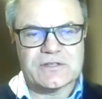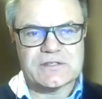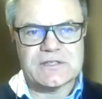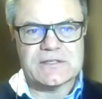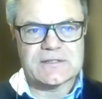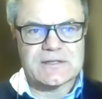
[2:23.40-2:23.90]

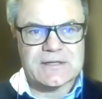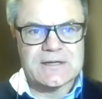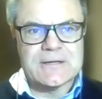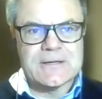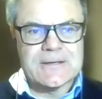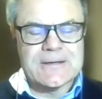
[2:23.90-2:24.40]
earnings season.
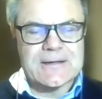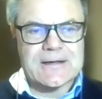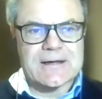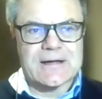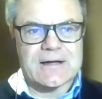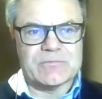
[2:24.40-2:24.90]

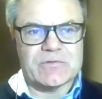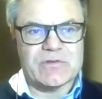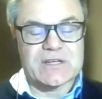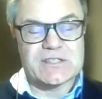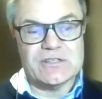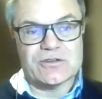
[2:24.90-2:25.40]

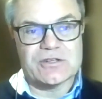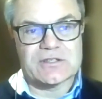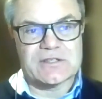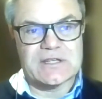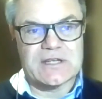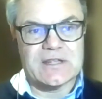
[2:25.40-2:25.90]
If you actually look
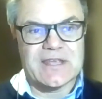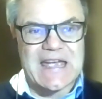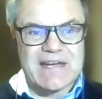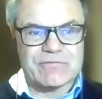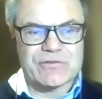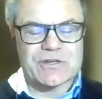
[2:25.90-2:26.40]
at
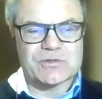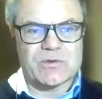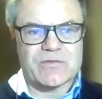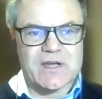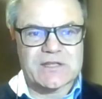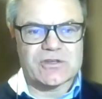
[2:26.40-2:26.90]
the average
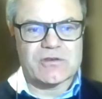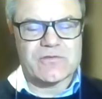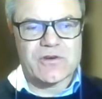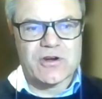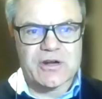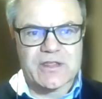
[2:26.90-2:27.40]
we've had so
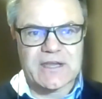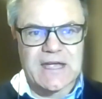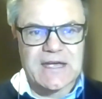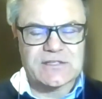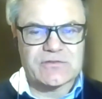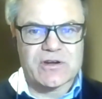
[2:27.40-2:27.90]
far, and I think
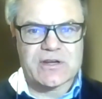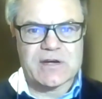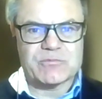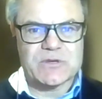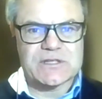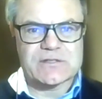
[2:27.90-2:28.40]
8 of our
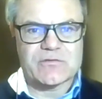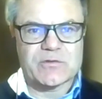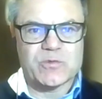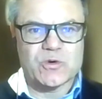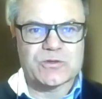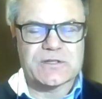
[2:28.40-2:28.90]
companies have
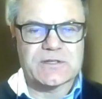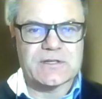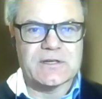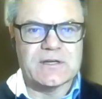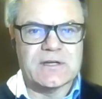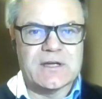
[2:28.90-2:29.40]

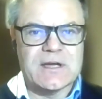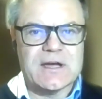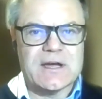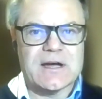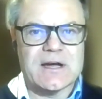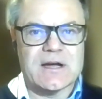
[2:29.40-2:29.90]
reported,
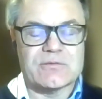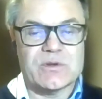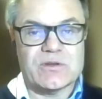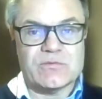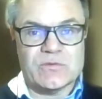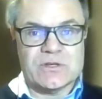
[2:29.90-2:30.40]

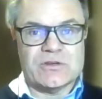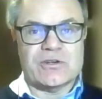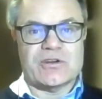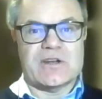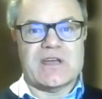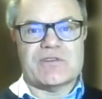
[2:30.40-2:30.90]
we're
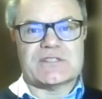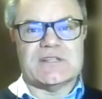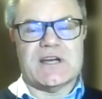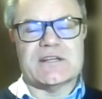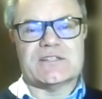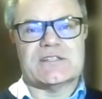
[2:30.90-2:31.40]
doing on
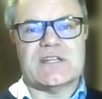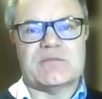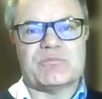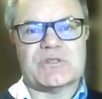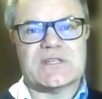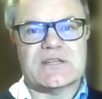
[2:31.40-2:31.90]
average 9 to
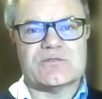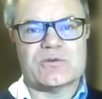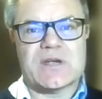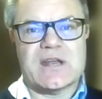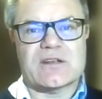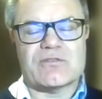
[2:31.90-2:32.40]
10%
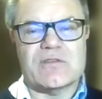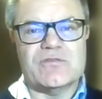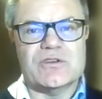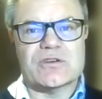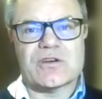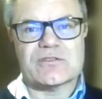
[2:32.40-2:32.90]
organic
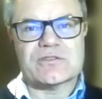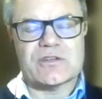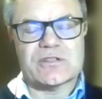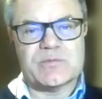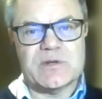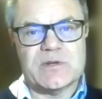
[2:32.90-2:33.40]
revenue growth.
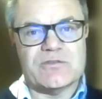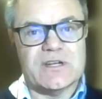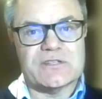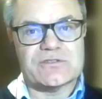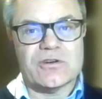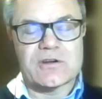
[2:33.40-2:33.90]
So it's been
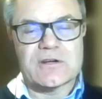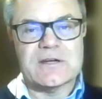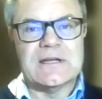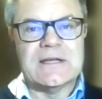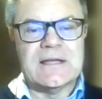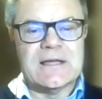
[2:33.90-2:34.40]
really
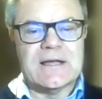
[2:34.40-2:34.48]
strong.